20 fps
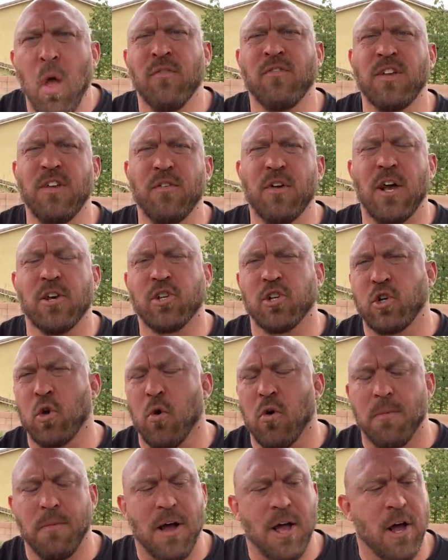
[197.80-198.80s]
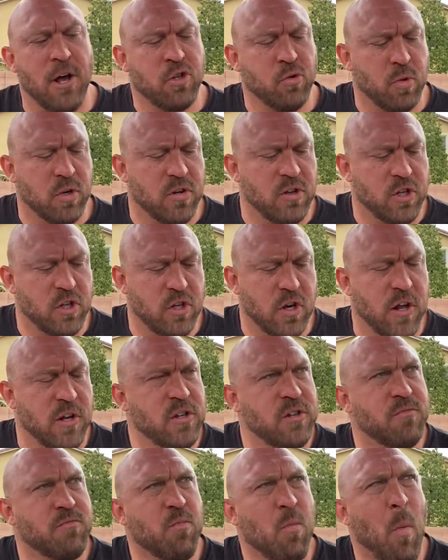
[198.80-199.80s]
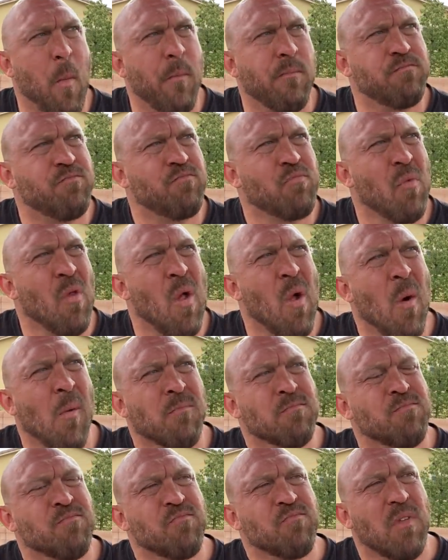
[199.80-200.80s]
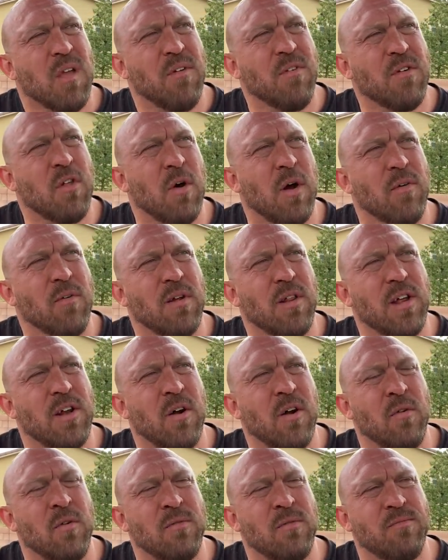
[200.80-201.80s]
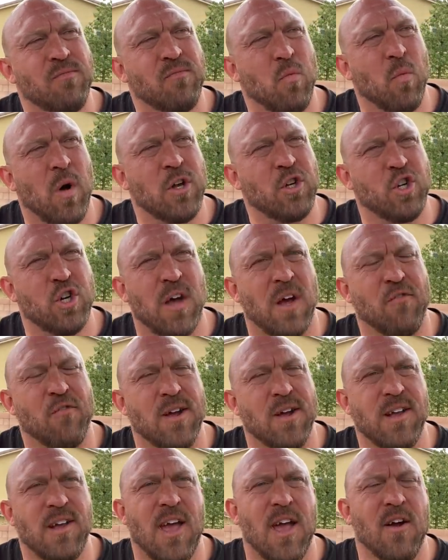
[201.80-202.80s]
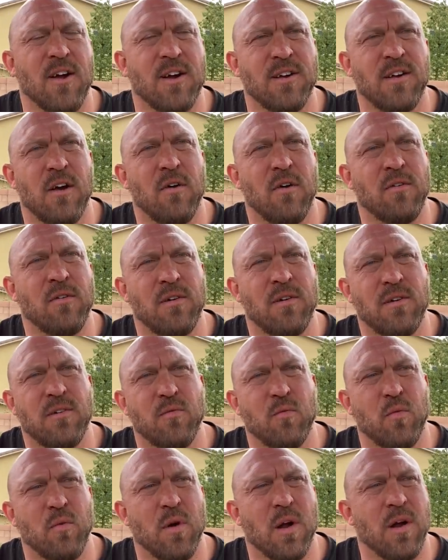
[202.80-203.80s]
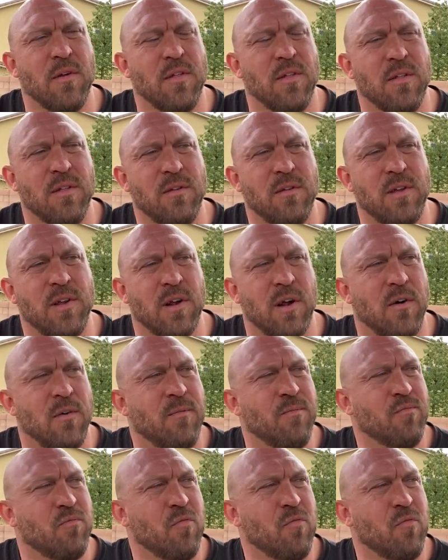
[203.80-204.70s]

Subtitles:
I can give you guys a tour of my house one of these days. Even though I really don't want Jeffrey and Karen knowing where, you know,